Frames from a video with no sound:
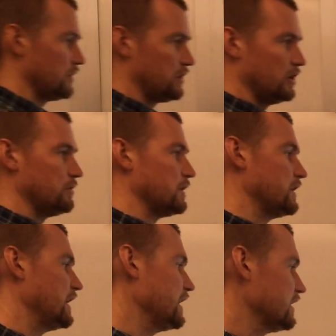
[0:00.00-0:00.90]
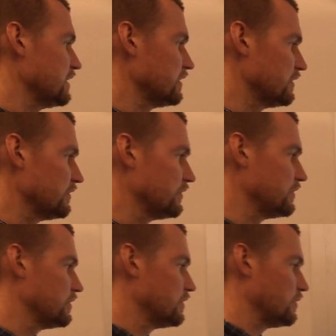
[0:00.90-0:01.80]
the slopes are negative
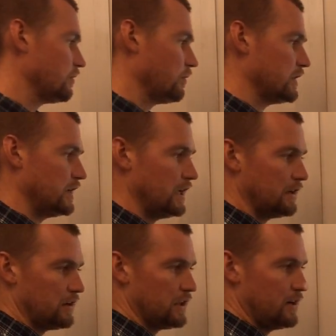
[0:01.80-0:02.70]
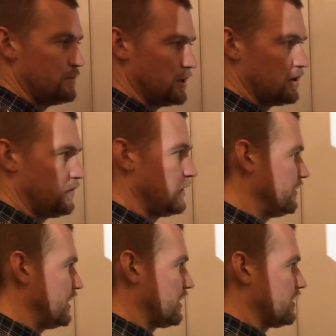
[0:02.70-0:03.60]
when the negative sign appears in front
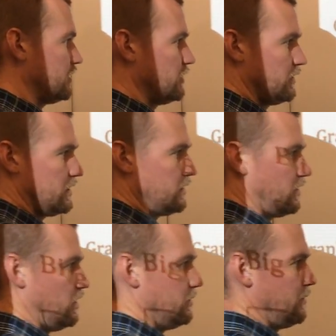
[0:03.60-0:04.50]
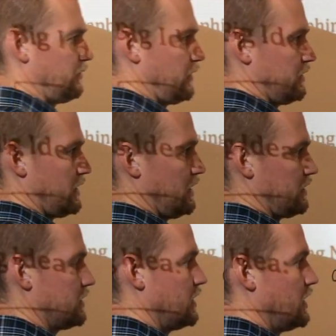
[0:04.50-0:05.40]
of x. So notice these are all in front of the x.
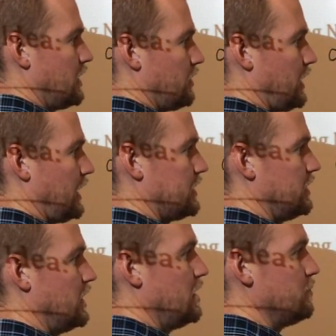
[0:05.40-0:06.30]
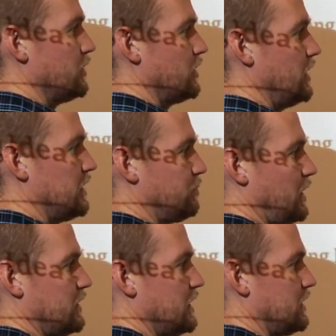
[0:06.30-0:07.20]
Okay, and the number is
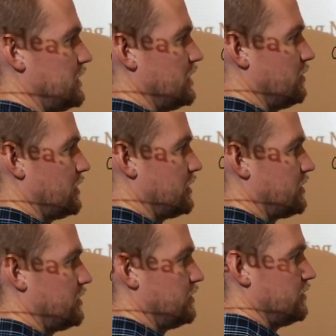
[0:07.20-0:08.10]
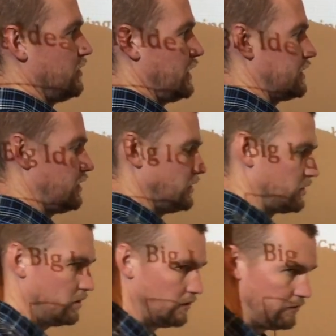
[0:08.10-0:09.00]
part of the x anyways. Alright, it's called
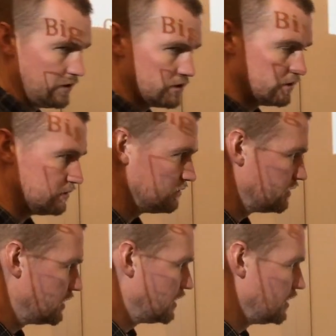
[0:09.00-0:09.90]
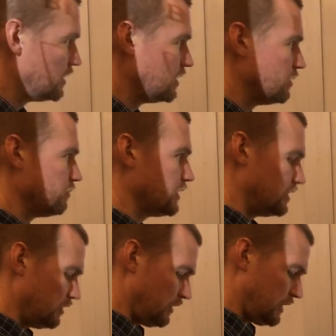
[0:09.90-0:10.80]
the coefficient.
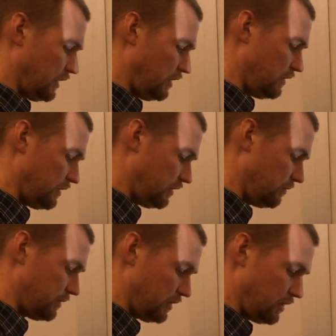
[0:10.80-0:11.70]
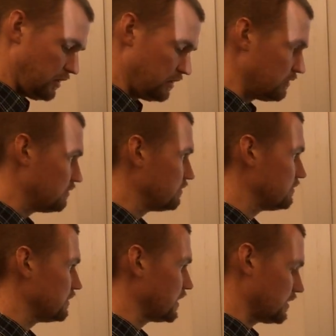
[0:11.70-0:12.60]
But notice that all slopes are
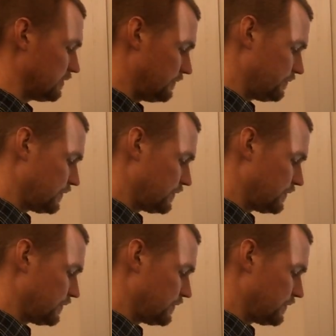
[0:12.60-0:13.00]
negative.